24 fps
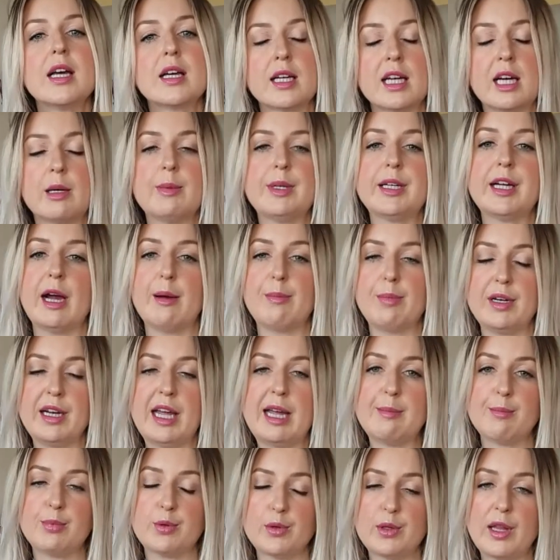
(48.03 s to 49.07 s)
coming up in
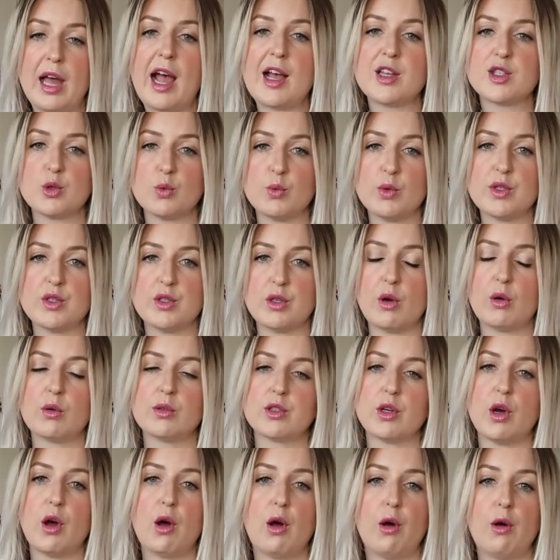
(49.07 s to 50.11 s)
April as a result
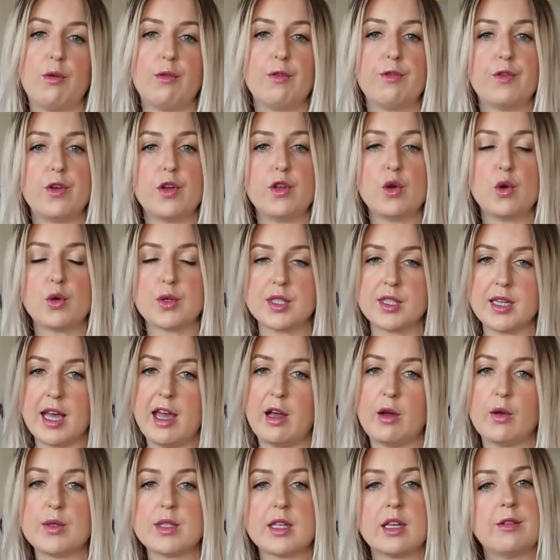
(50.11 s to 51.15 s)
of your
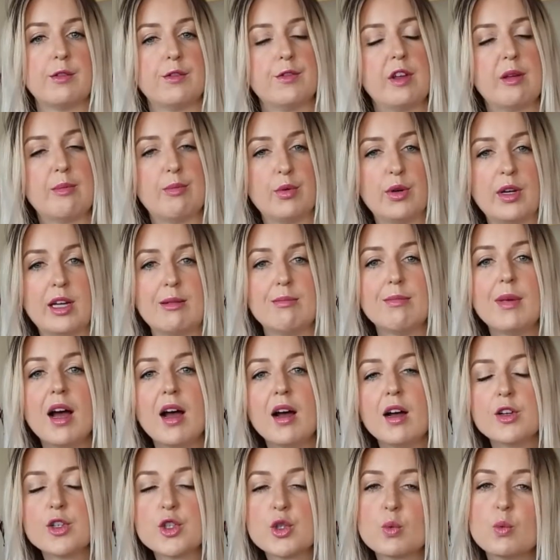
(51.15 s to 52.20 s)
sales in February and
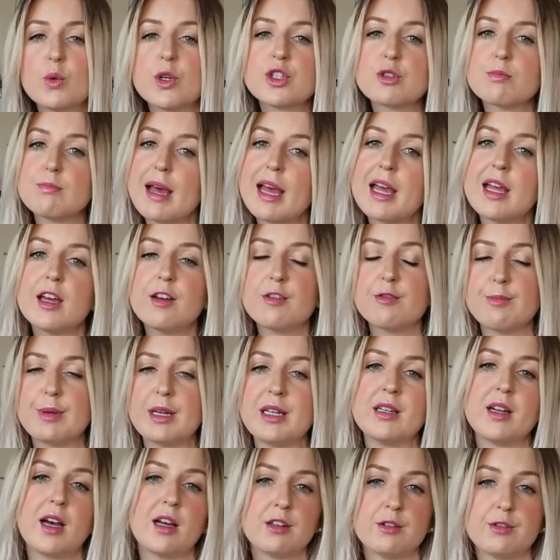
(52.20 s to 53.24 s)
March, which may have
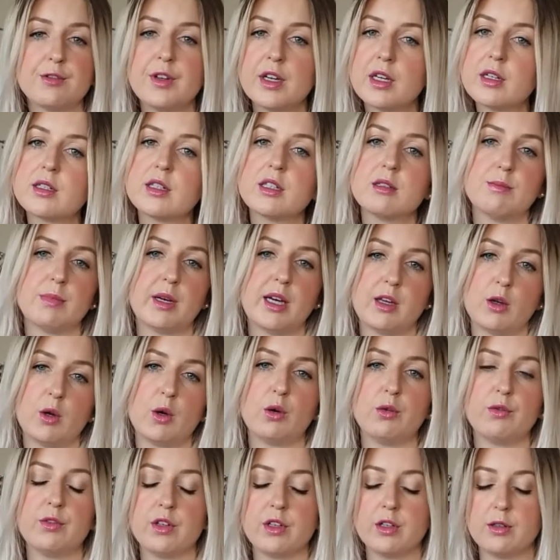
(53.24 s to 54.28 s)
been unaffected by
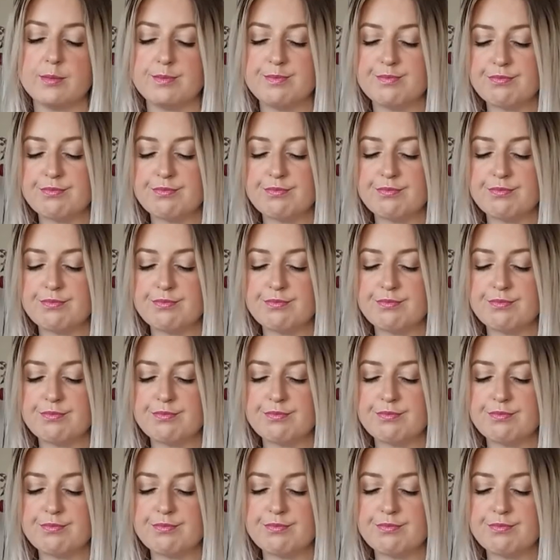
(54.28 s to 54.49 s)
COVID.